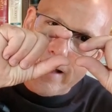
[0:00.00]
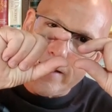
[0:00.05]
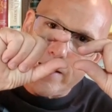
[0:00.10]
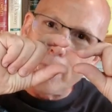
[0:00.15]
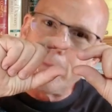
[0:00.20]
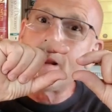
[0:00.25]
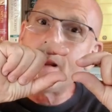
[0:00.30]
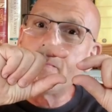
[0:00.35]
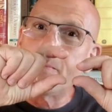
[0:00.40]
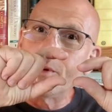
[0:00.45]

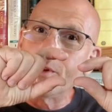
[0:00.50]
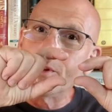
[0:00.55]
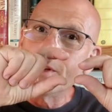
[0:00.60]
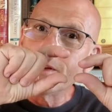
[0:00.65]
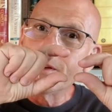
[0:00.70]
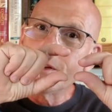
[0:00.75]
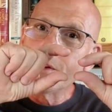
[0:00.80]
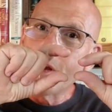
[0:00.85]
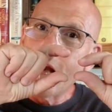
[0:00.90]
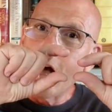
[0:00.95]
and the
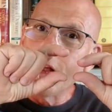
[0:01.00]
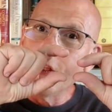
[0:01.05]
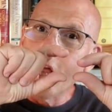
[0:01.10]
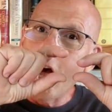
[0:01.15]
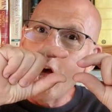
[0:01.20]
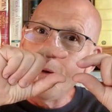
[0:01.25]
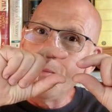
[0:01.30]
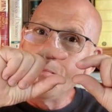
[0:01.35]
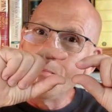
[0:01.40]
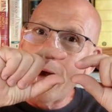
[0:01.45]
people,
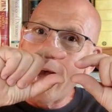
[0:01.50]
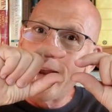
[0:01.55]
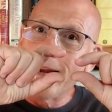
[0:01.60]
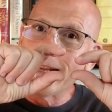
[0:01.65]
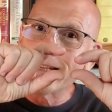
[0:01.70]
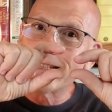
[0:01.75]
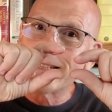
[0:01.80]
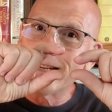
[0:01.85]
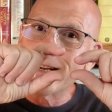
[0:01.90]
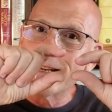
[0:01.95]

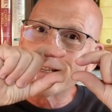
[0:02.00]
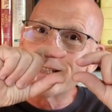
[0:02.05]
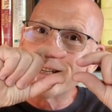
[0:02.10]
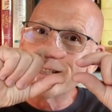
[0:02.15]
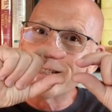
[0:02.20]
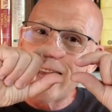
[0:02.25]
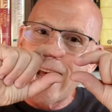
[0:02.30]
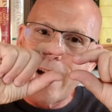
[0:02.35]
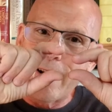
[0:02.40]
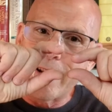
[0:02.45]
law-abiding
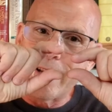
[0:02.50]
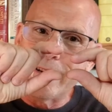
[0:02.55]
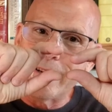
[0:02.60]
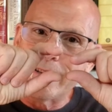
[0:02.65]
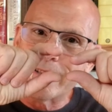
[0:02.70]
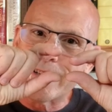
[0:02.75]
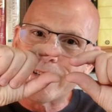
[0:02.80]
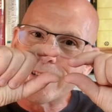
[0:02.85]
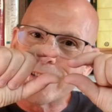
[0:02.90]
citizens out in